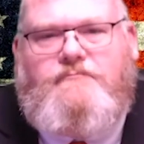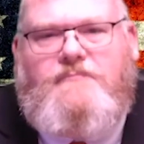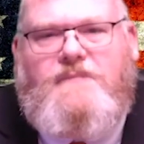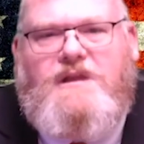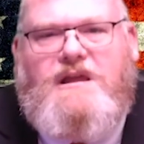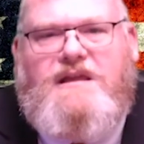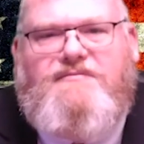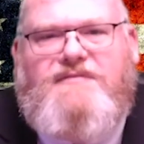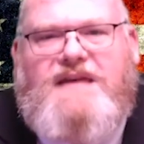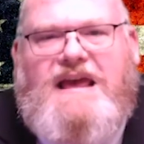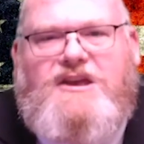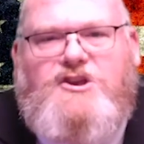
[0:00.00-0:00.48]

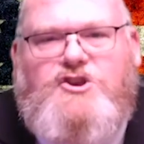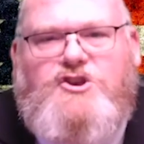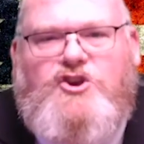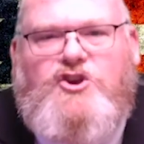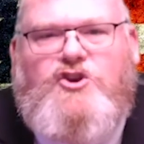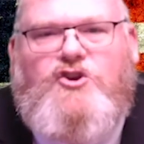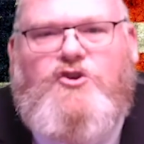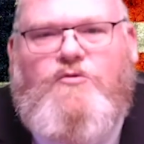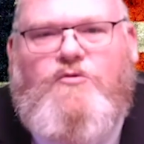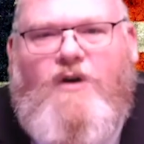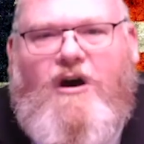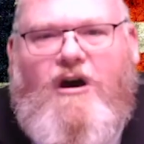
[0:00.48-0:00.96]
that
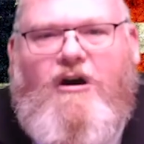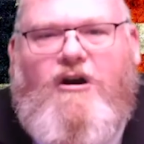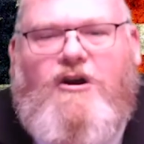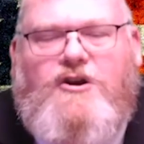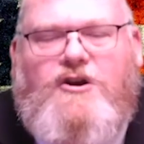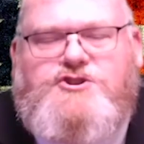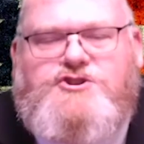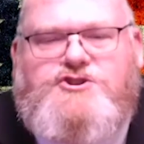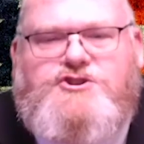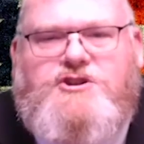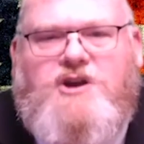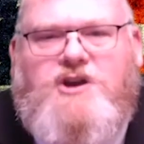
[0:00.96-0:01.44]
you are
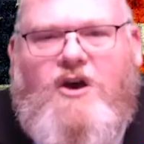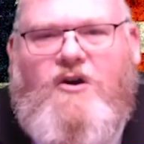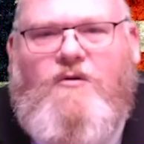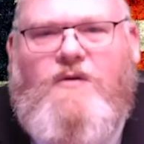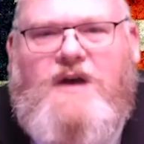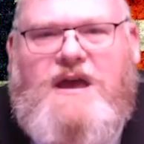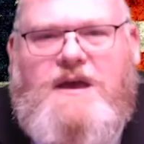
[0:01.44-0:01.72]
so